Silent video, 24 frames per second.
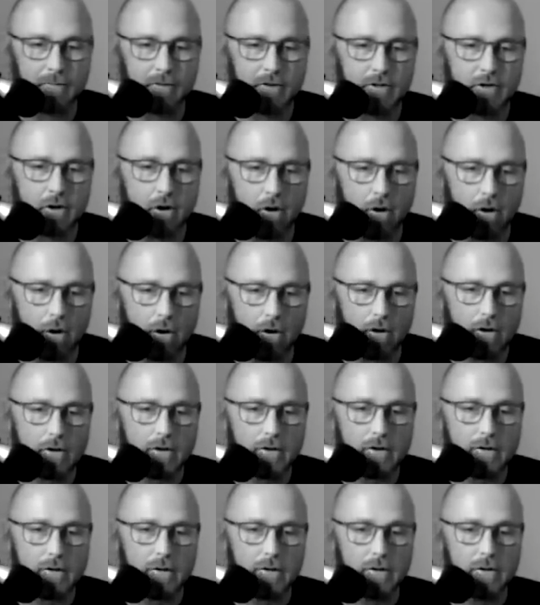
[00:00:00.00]
is hard,
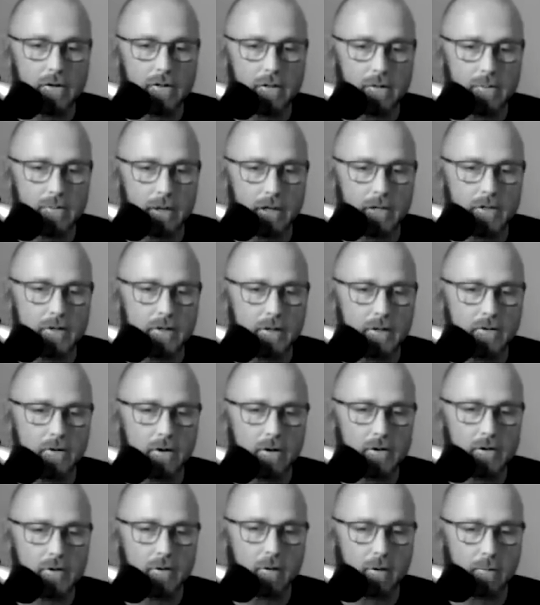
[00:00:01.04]
especially in
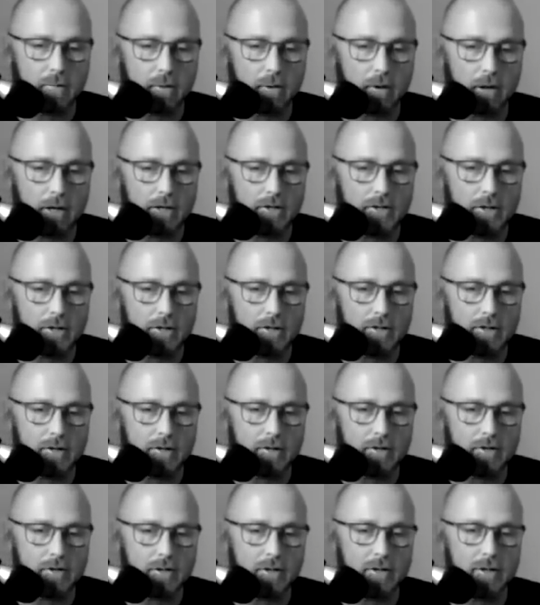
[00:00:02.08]
large corporations, that
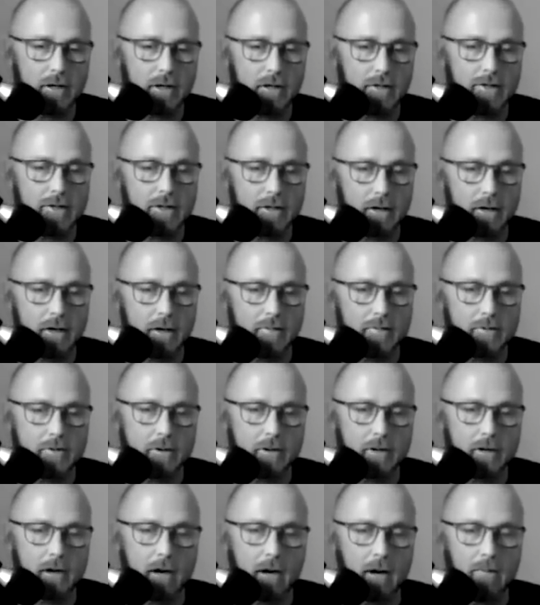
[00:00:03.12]
they're just not set up to
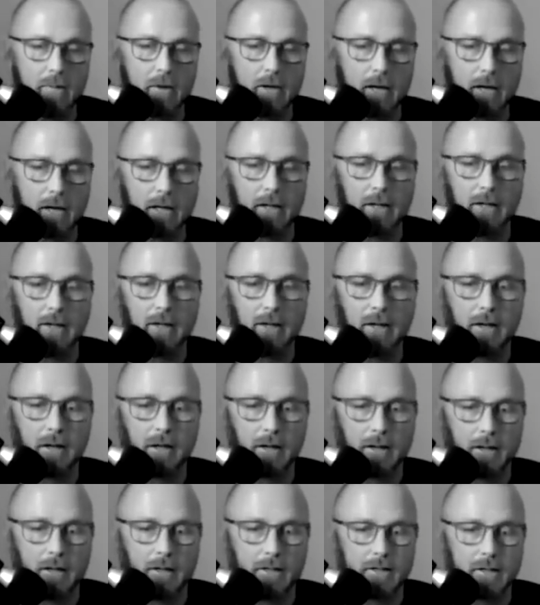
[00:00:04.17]
accommodate
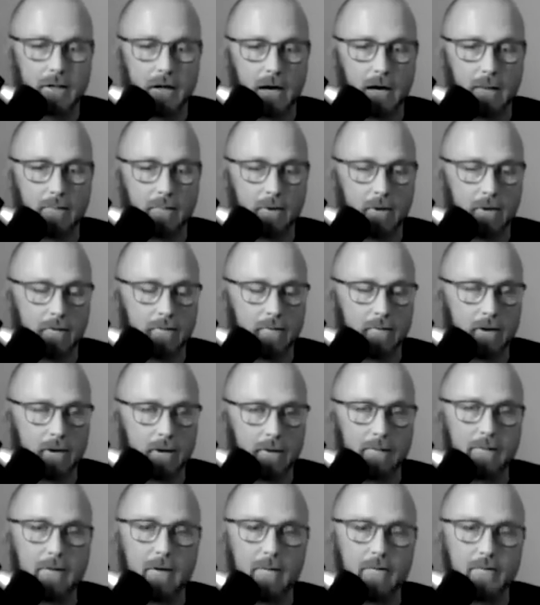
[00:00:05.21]
this type
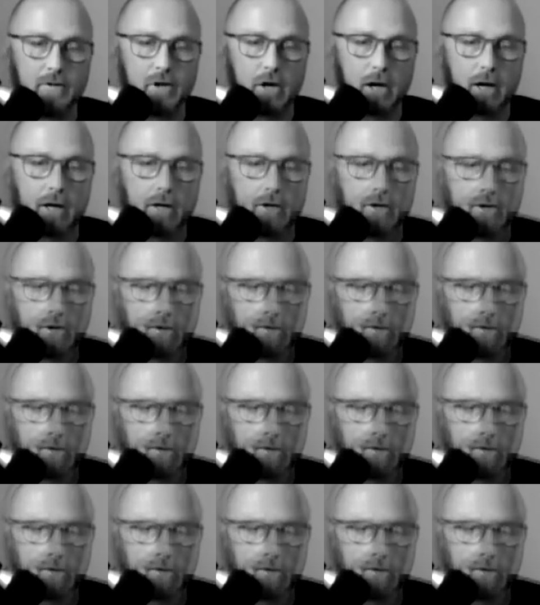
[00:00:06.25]
of change.